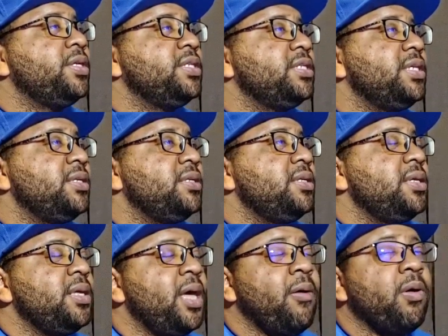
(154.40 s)
this is
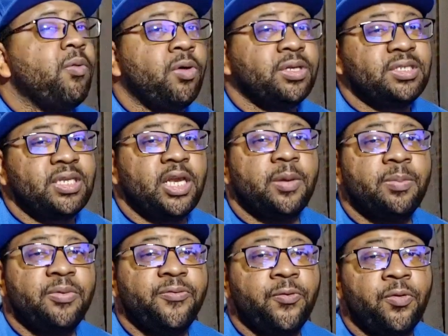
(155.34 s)
how it was set
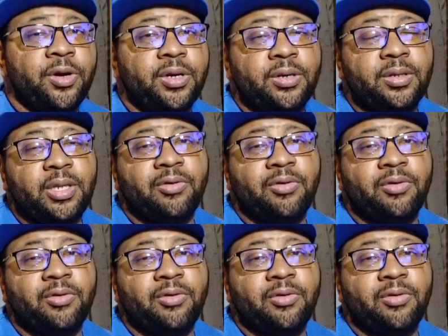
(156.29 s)
up before.